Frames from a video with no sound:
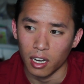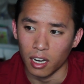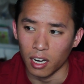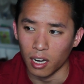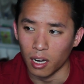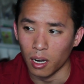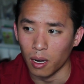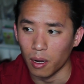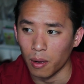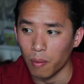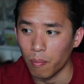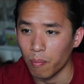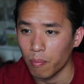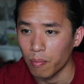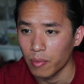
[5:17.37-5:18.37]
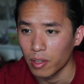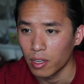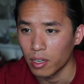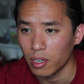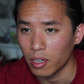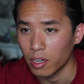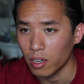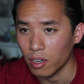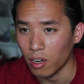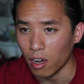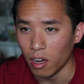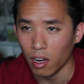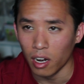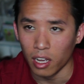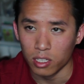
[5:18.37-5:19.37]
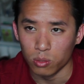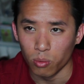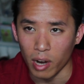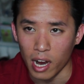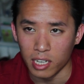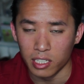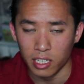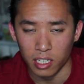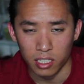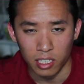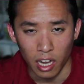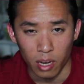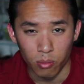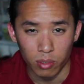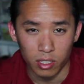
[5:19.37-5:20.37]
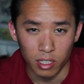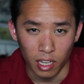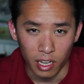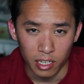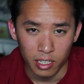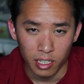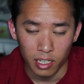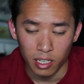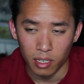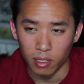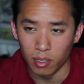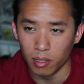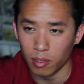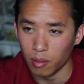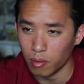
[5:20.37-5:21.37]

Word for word: Um, not as waxy as I would like it.